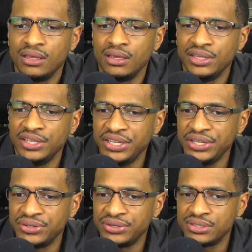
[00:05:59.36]

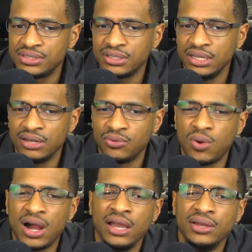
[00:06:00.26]
years in a
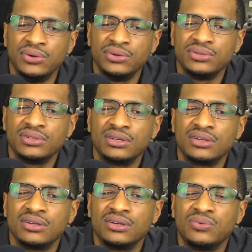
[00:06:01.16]
while.
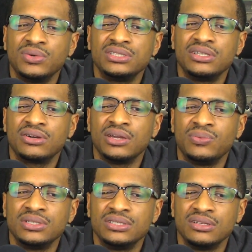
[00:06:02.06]
Uh, what's okay?
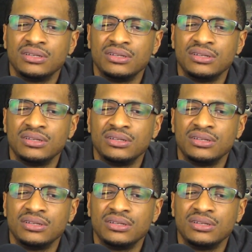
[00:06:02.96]
What's in?